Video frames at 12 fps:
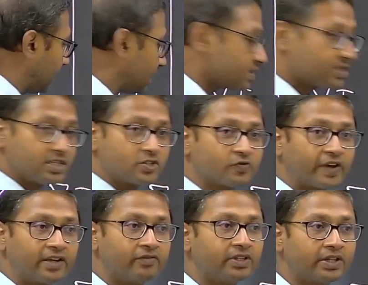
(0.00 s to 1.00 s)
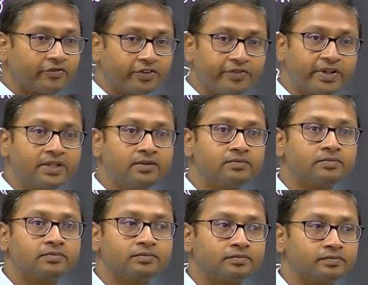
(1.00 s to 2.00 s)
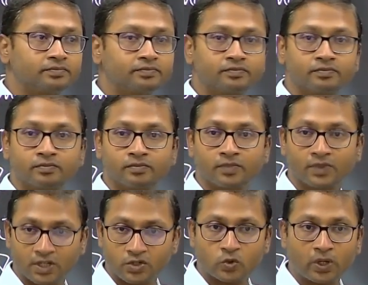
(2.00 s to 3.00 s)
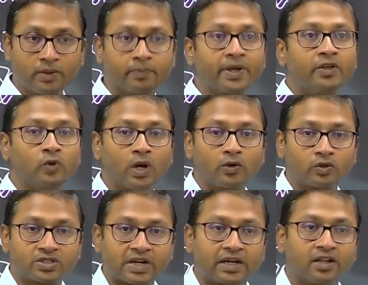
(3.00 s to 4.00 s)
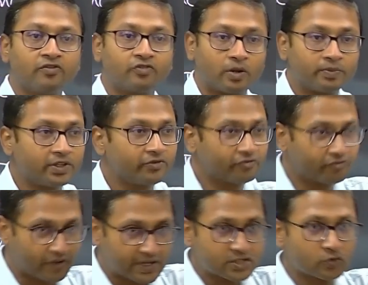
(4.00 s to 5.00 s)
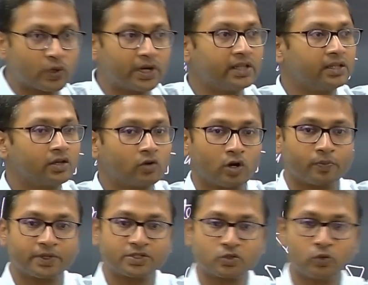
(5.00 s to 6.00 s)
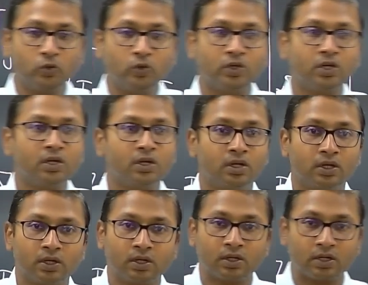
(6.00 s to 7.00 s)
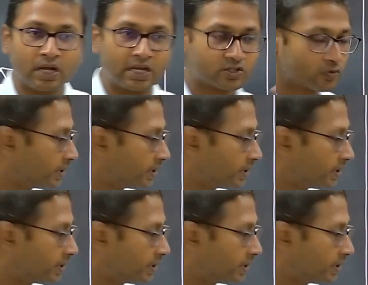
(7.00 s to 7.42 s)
Is this fine with everyone? This one? But you are starting from the first word in the corpus to last word